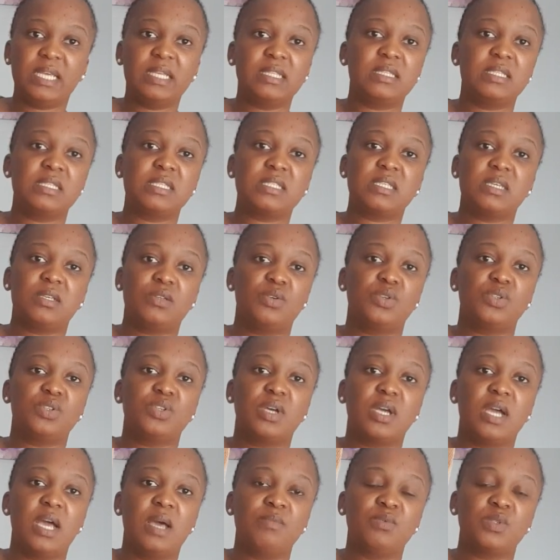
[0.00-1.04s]
like this that
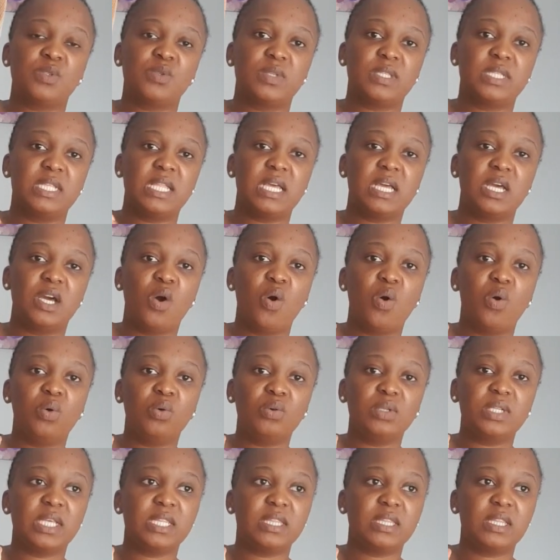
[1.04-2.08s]
also comes with like a
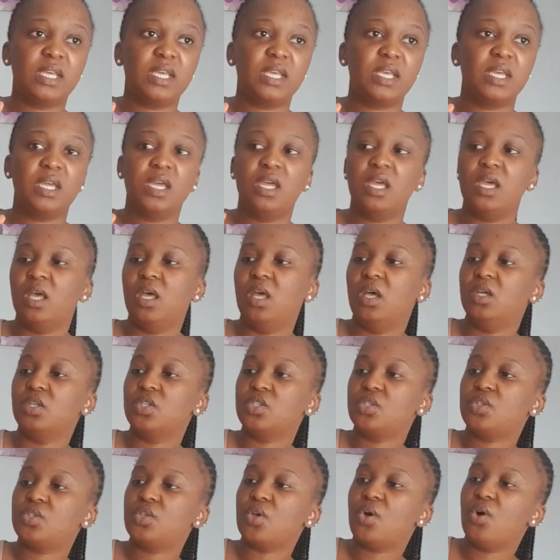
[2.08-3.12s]
holder thing.
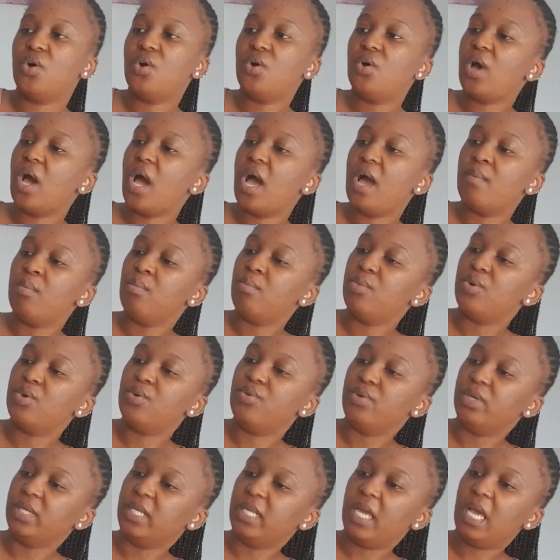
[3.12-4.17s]
So I'm
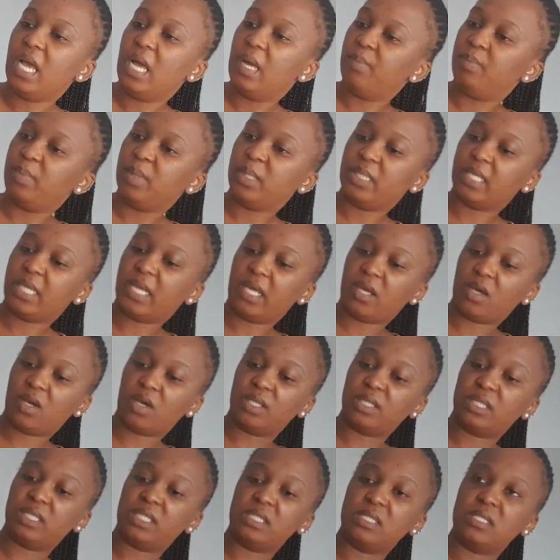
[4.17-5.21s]
really happy that I
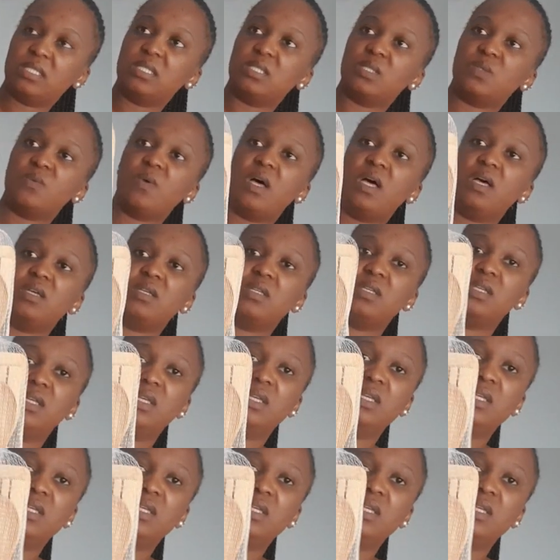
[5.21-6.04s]
got this as well.